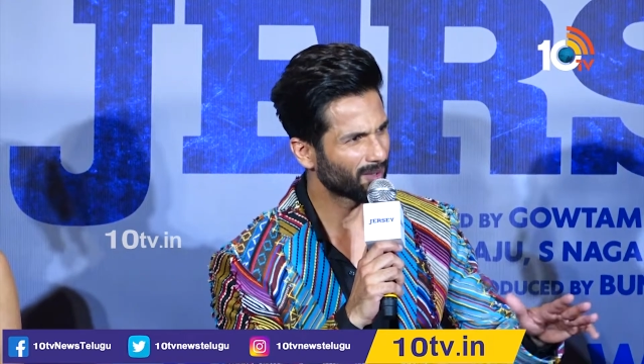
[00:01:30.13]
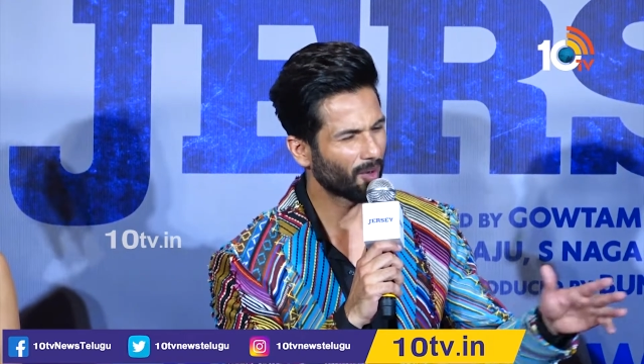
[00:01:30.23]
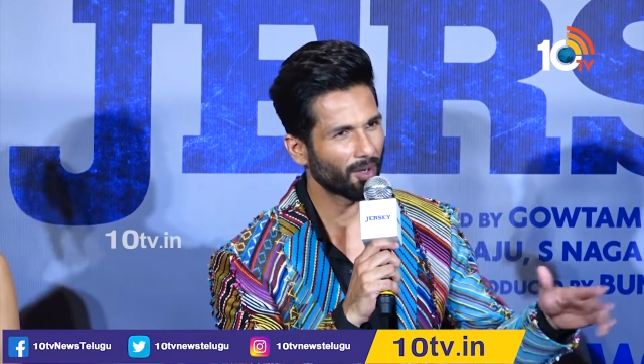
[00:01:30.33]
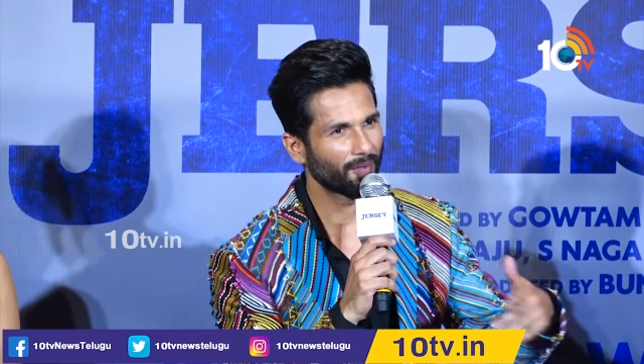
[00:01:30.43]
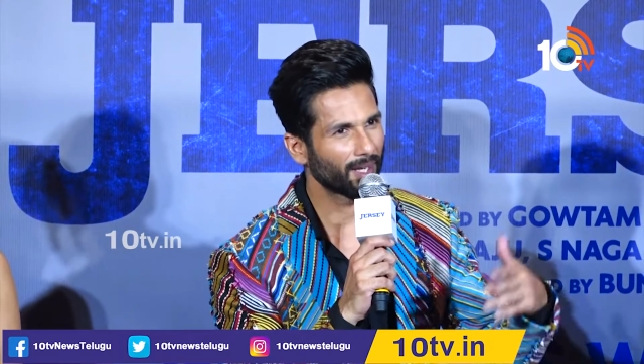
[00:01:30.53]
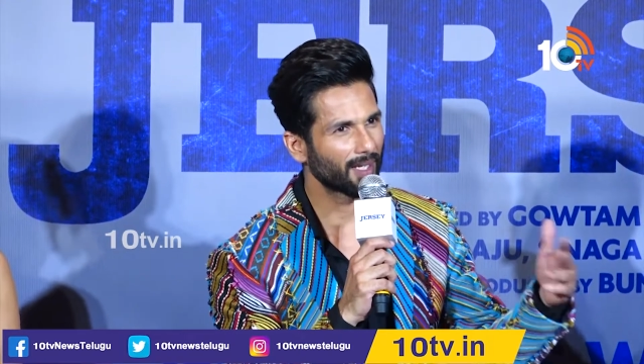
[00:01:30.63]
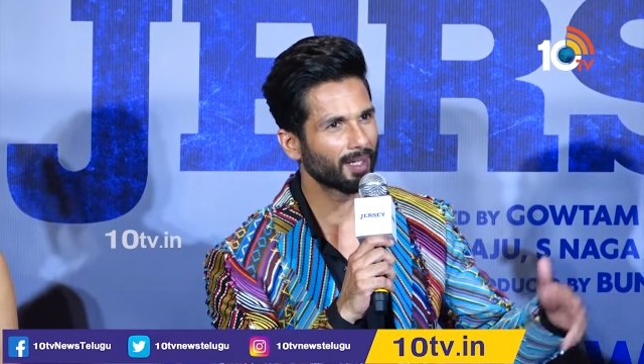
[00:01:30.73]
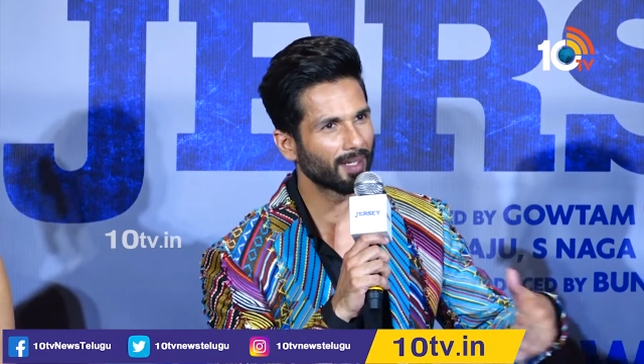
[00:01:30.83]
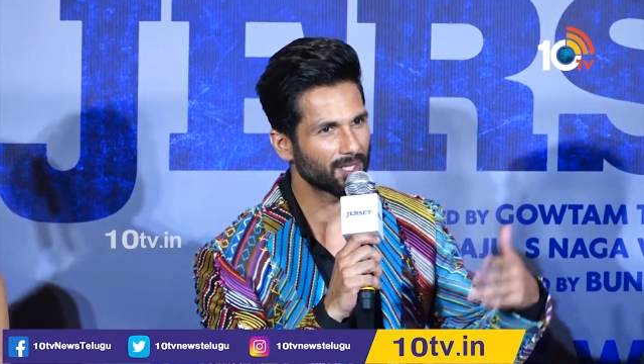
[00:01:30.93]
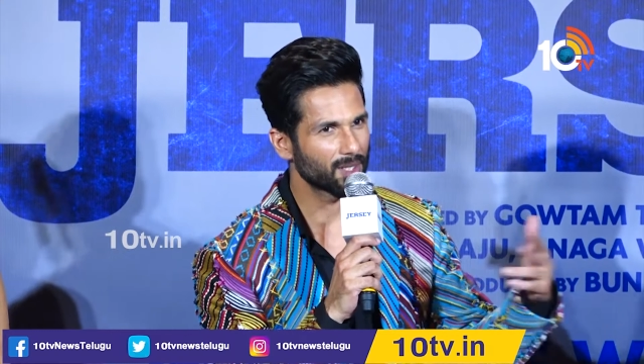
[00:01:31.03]
not a
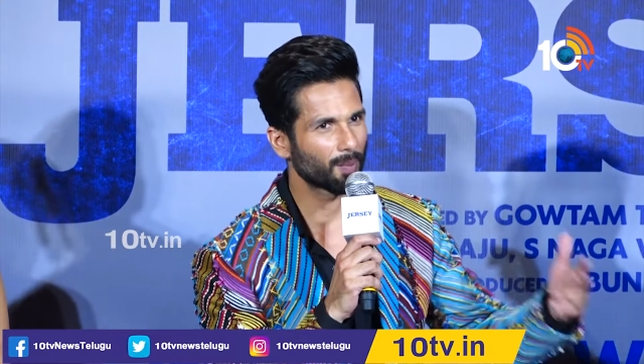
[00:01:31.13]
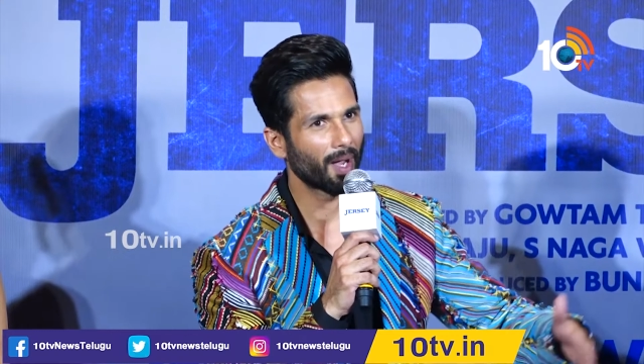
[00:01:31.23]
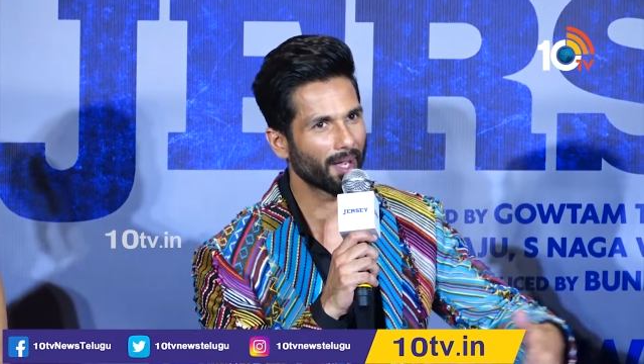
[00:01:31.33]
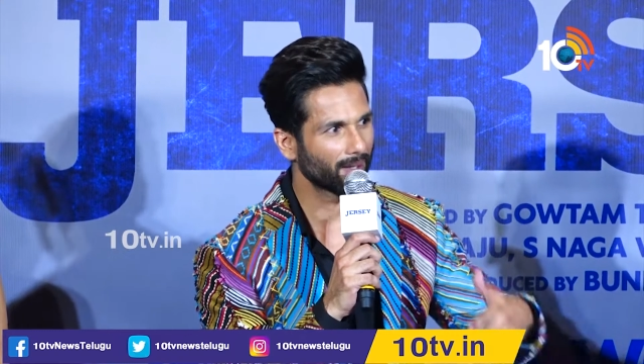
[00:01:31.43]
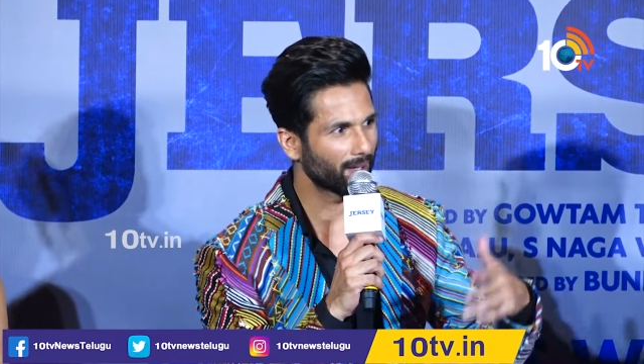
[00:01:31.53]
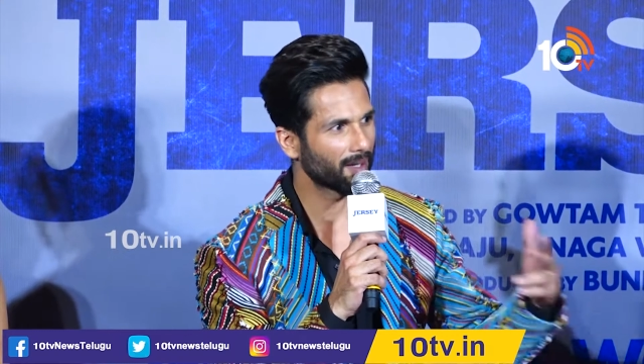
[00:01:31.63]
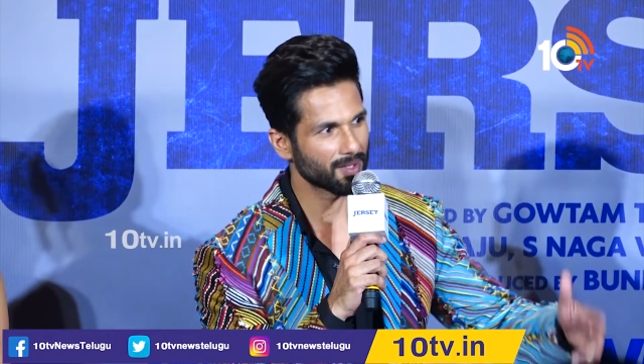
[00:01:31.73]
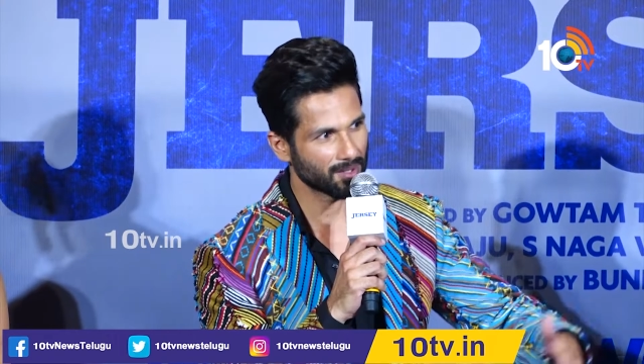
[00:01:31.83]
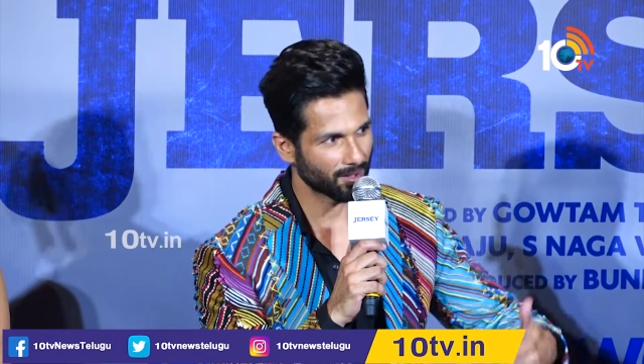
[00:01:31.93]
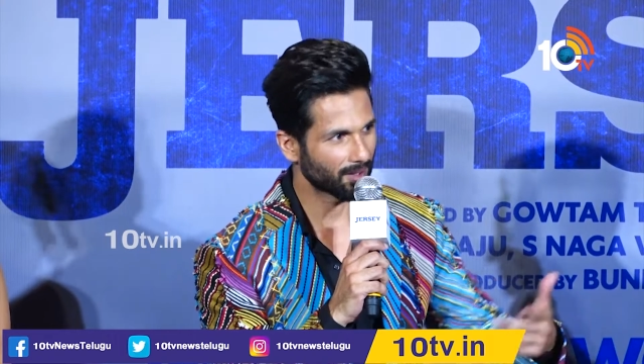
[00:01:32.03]
very inspired
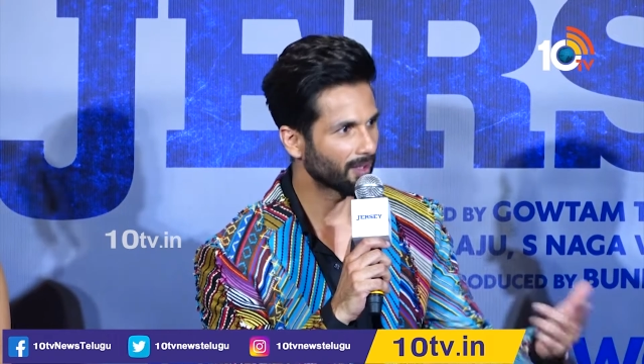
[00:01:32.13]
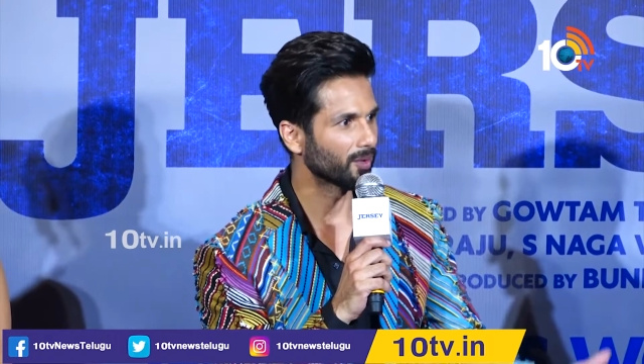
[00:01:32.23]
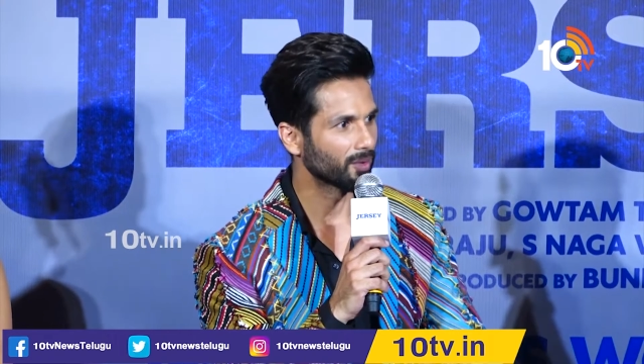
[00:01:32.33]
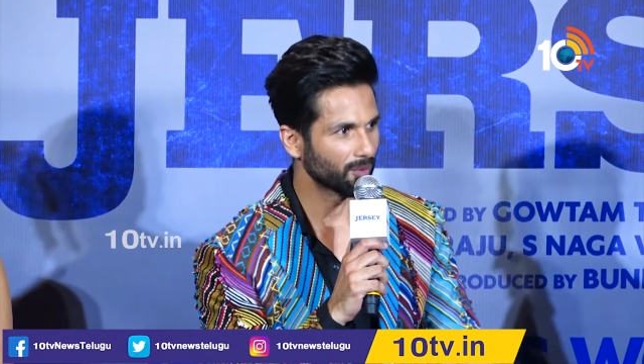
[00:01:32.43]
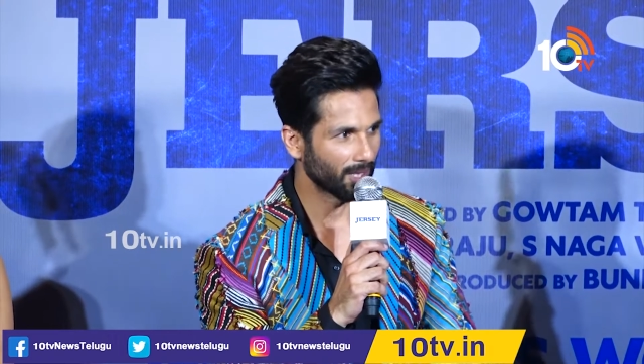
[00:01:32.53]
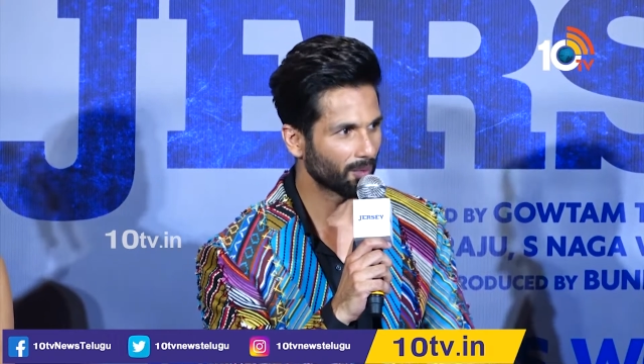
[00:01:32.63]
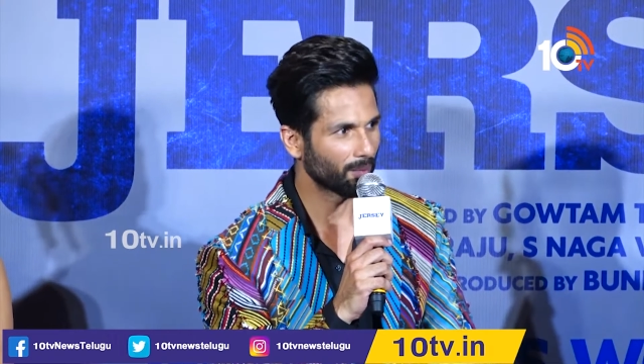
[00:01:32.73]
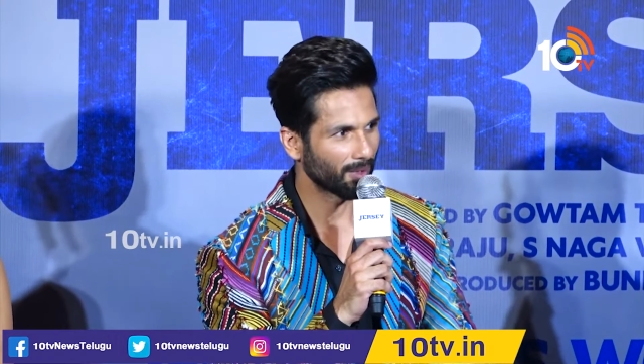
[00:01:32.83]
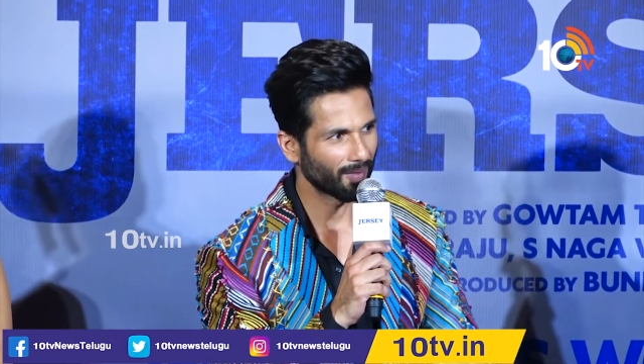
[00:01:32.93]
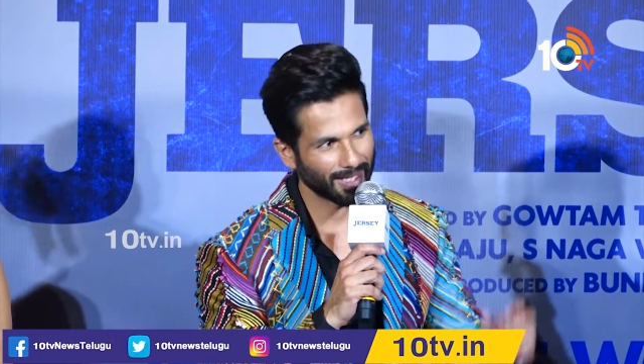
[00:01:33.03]
artistic thing to do. That would
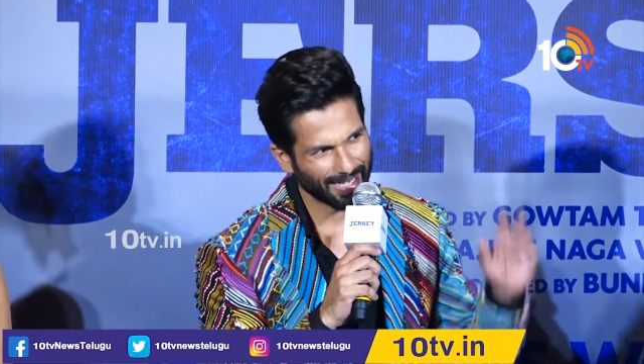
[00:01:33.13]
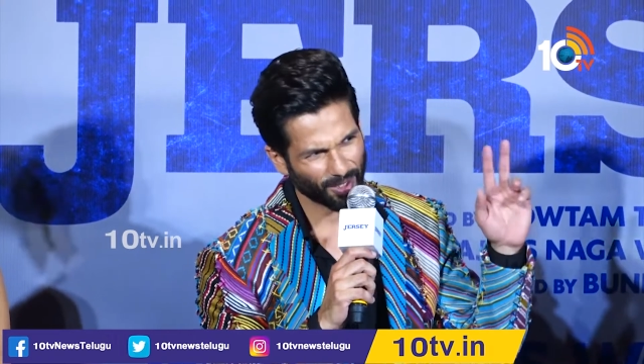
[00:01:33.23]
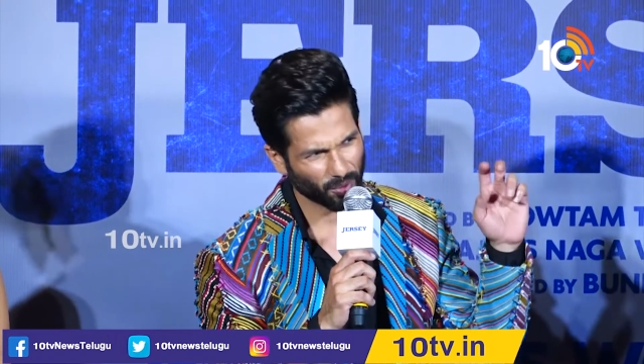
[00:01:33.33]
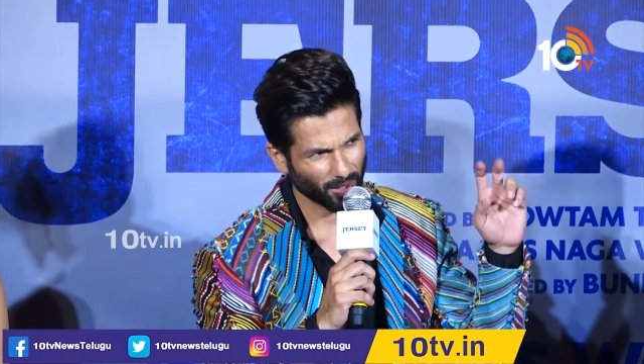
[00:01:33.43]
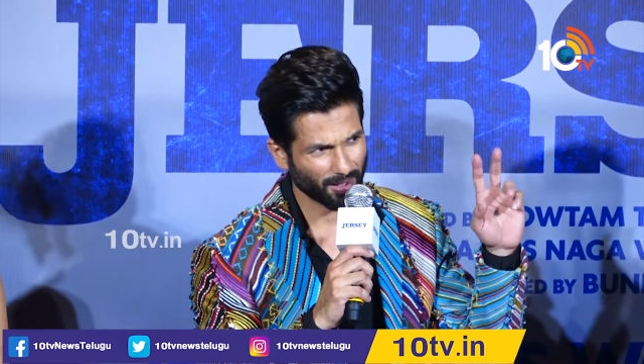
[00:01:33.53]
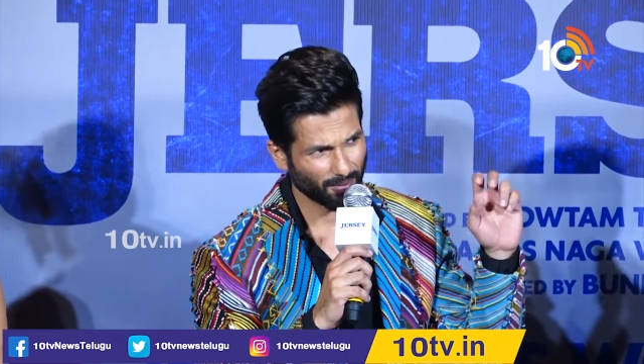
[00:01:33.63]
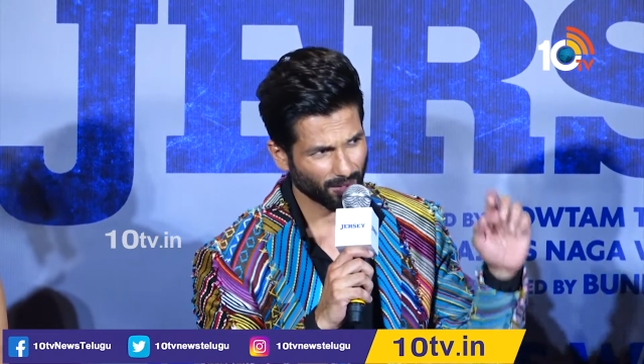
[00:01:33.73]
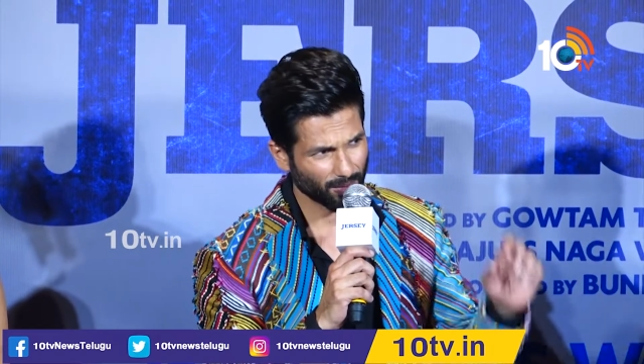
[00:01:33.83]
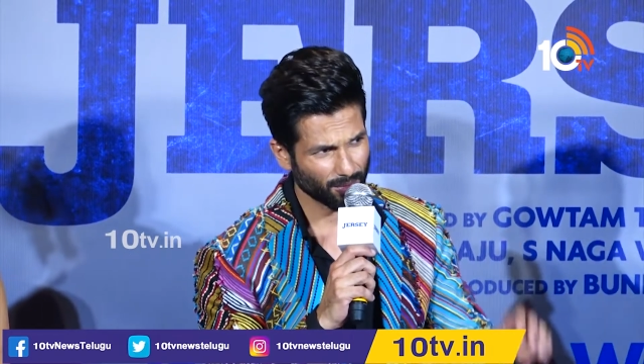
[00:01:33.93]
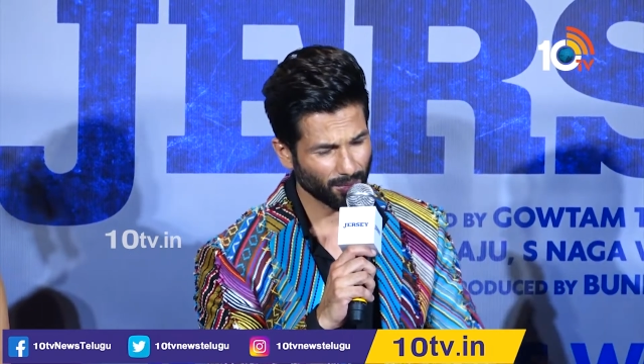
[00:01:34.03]
be a very calculative
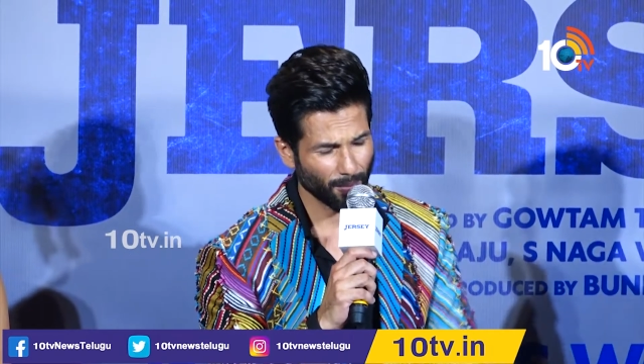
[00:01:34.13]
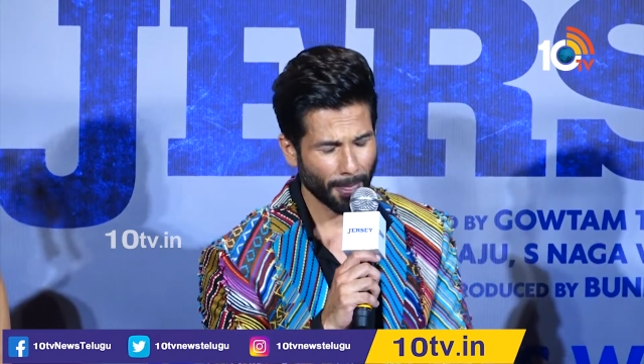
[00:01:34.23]
thing to do.